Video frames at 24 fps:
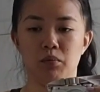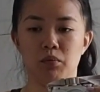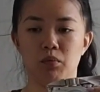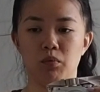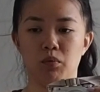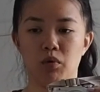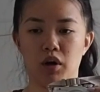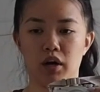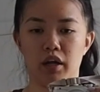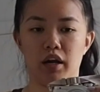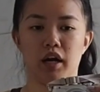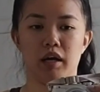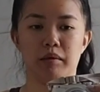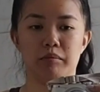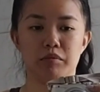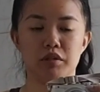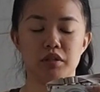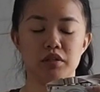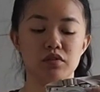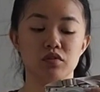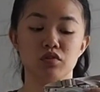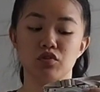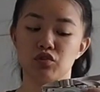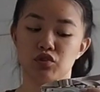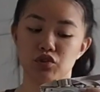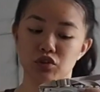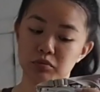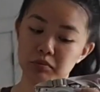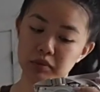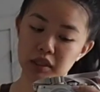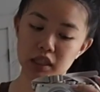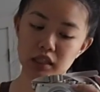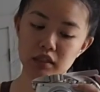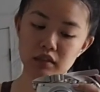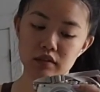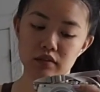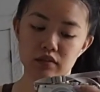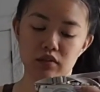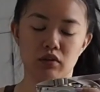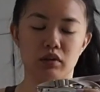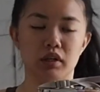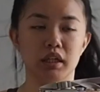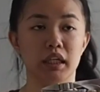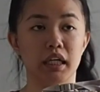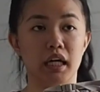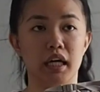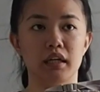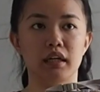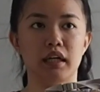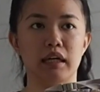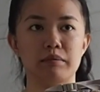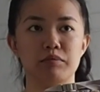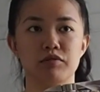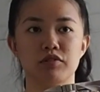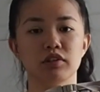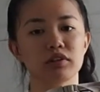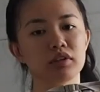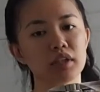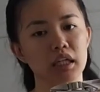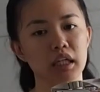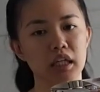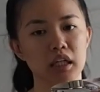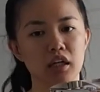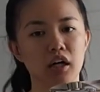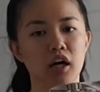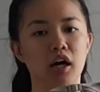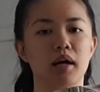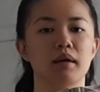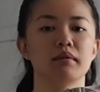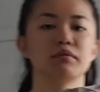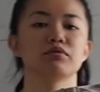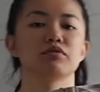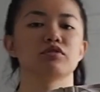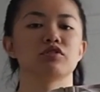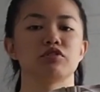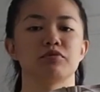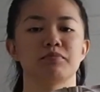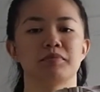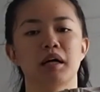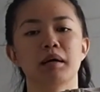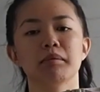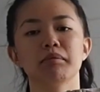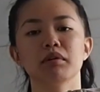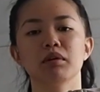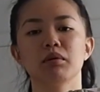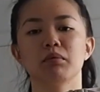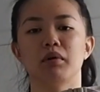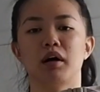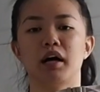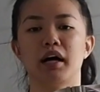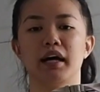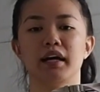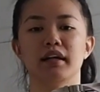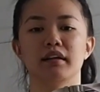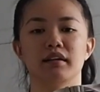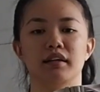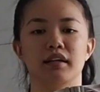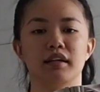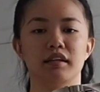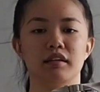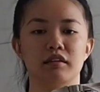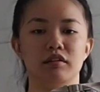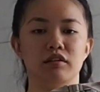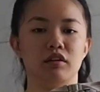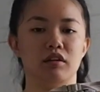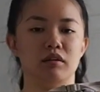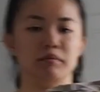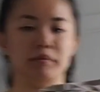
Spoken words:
what I'm consuming. So again, I'm still eating carbs, which is probably why, like, you know,